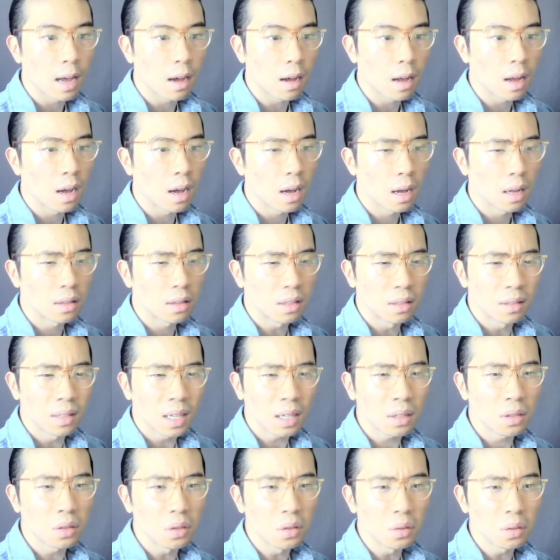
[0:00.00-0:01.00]
The
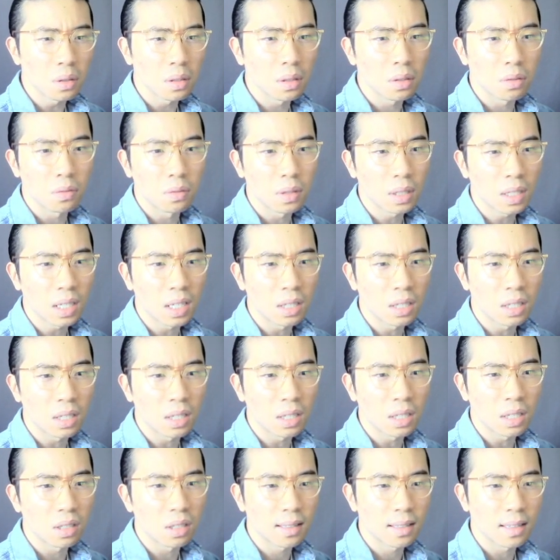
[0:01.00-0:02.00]
next news is really
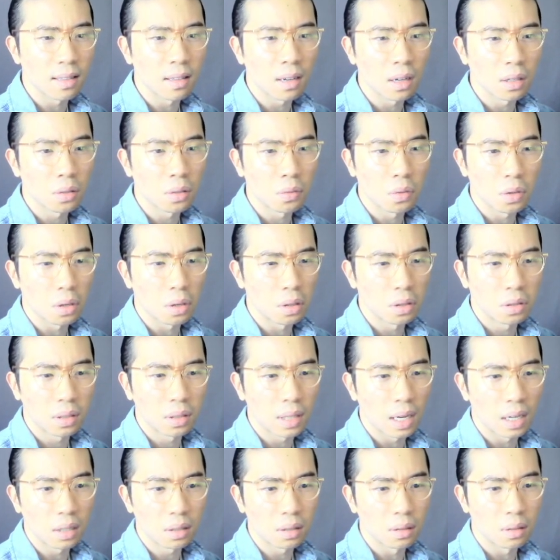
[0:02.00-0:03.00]
just another
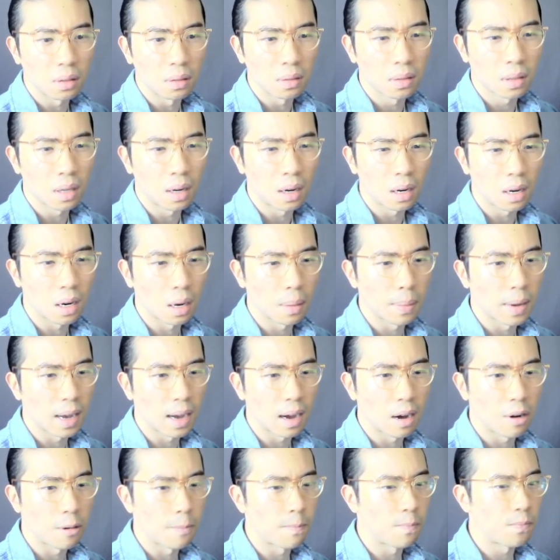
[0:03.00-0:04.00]
regurgitation news. Talk
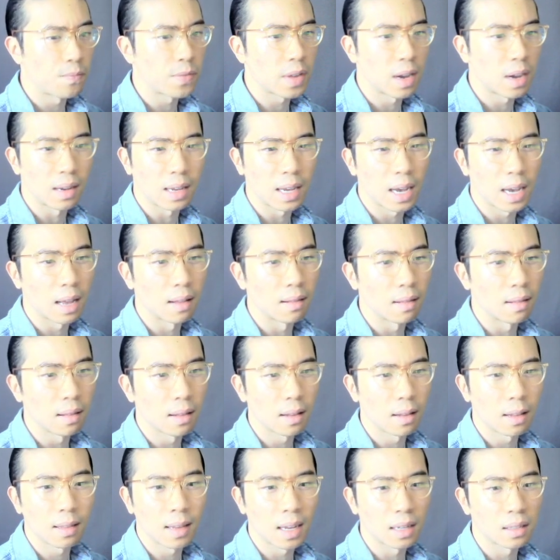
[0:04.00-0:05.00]
about, again,
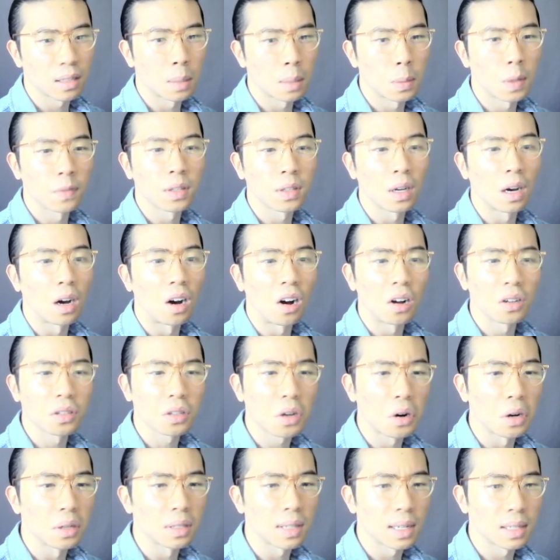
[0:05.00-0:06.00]
like some of the
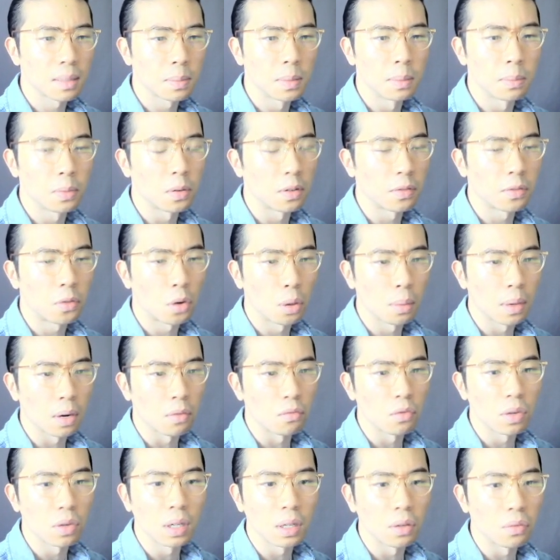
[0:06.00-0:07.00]
altcoins that's been
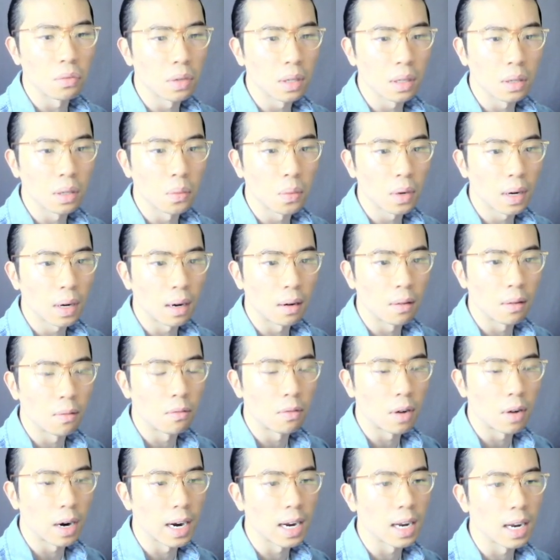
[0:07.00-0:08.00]
performing really, really well,
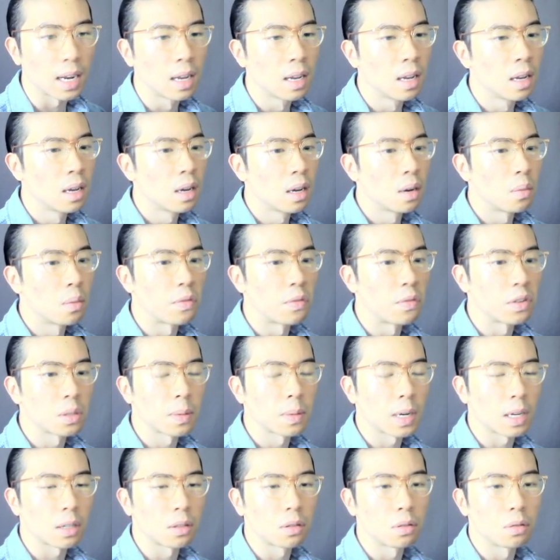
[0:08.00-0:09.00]
right? With
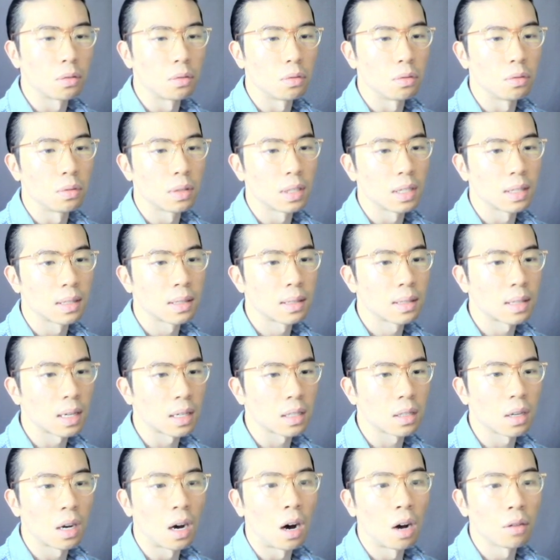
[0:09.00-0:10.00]
respect to the
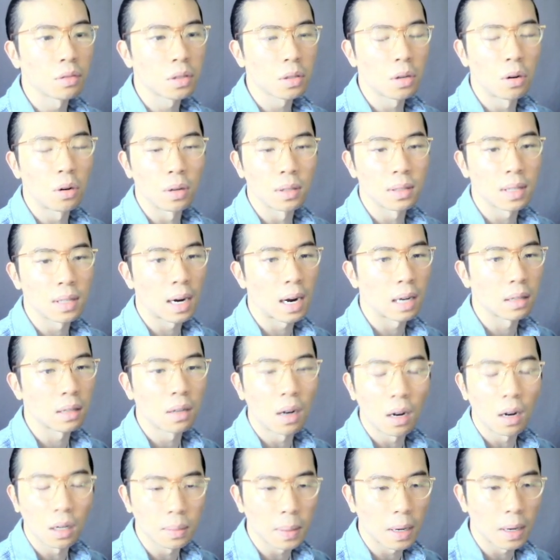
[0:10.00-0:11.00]
6 altcoins that I
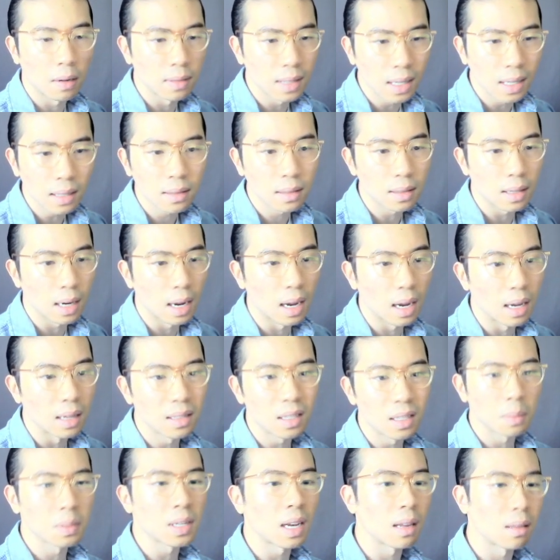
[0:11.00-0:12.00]
talked about yesterday, it
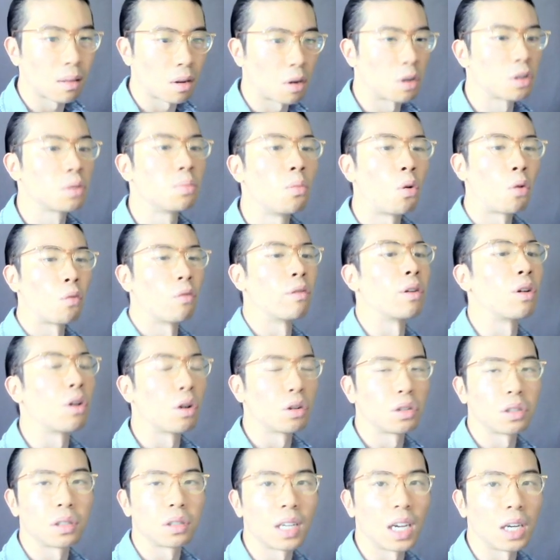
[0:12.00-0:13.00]
seems like there's more
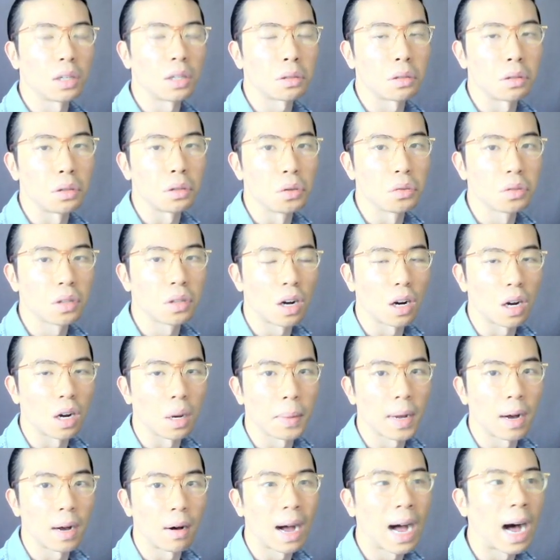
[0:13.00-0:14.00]
regurgitation news talk
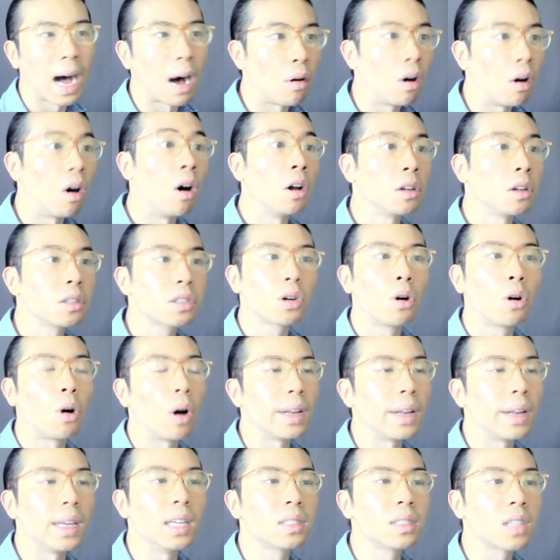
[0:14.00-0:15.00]
about how
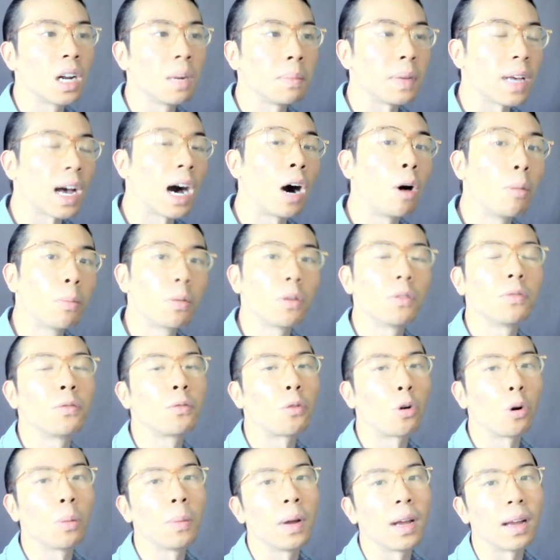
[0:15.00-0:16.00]
altcoin is going to be
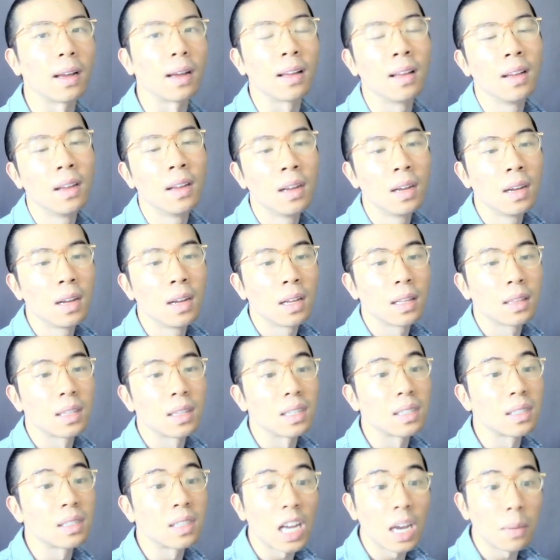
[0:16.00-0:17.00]
outperforming
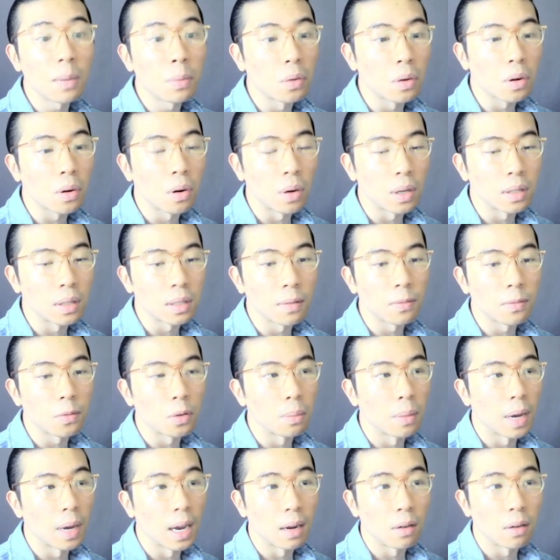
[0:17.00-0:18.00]
the stable coins, if
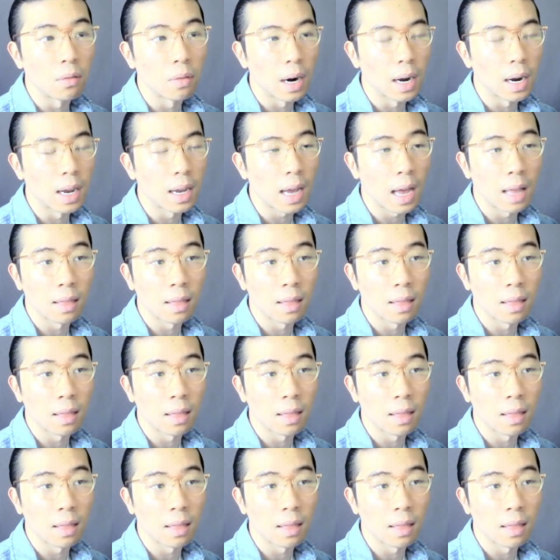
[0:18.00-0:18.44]
you may, right?